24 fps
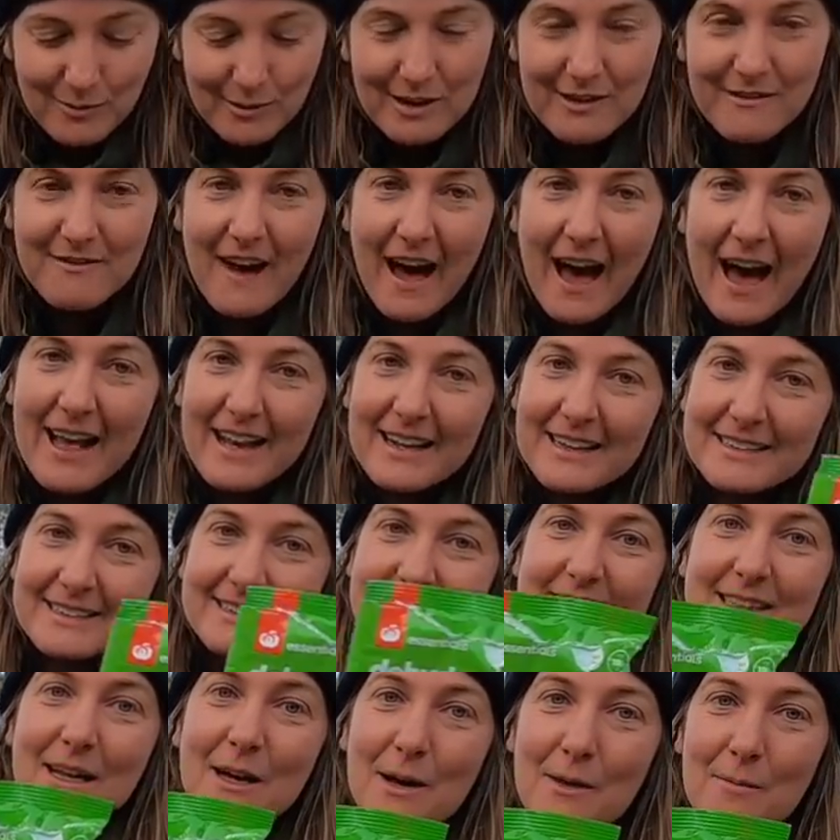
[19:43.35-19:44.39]
we've added
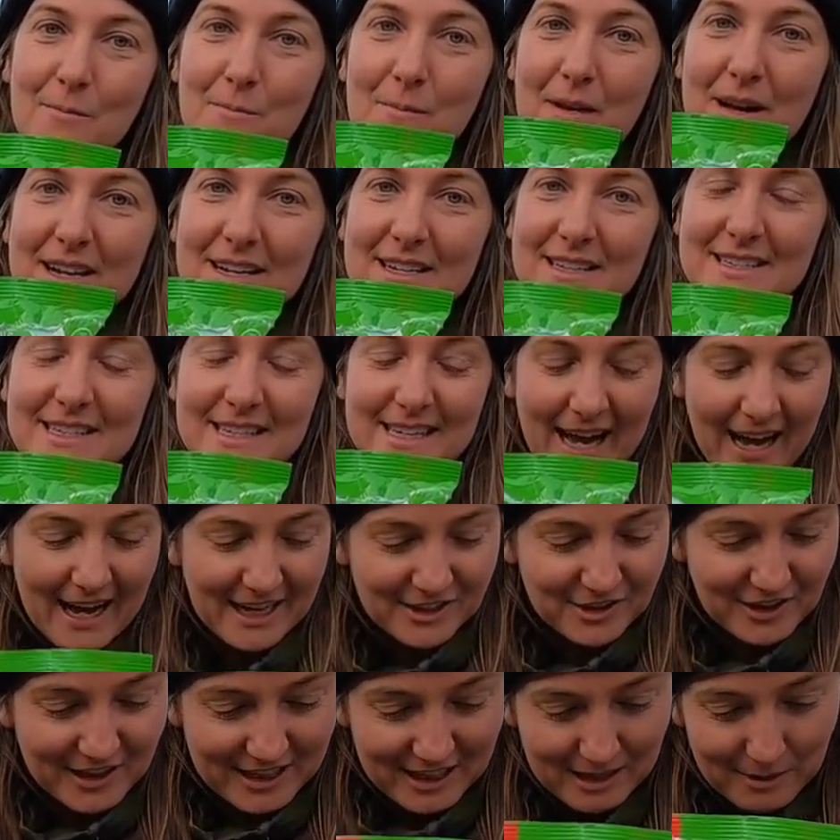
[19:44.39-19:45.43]
some
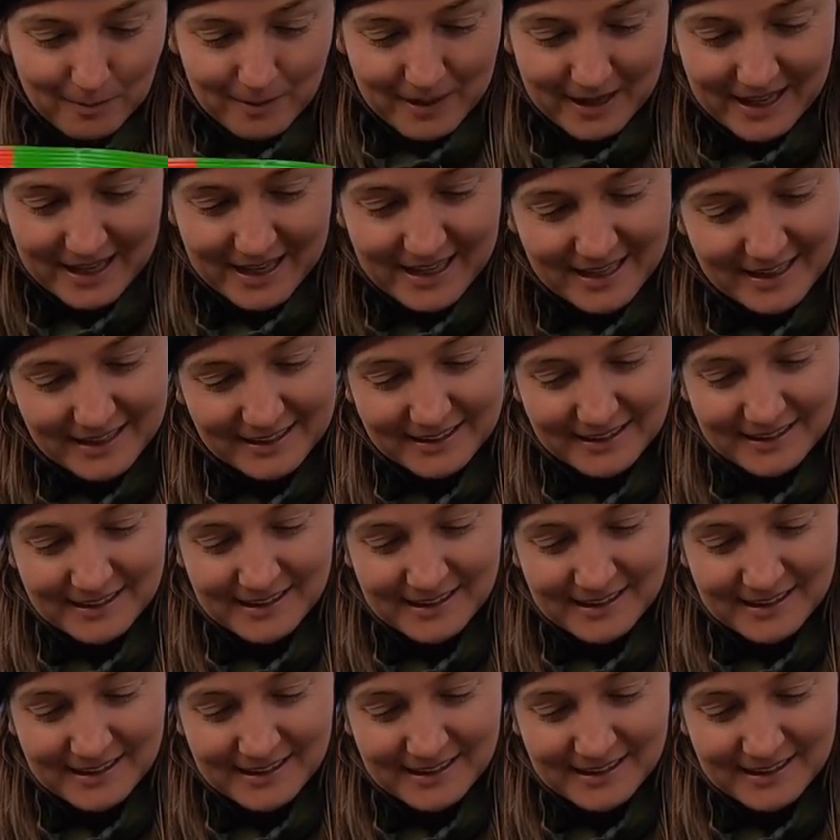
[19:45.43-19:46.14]
dehydrated peas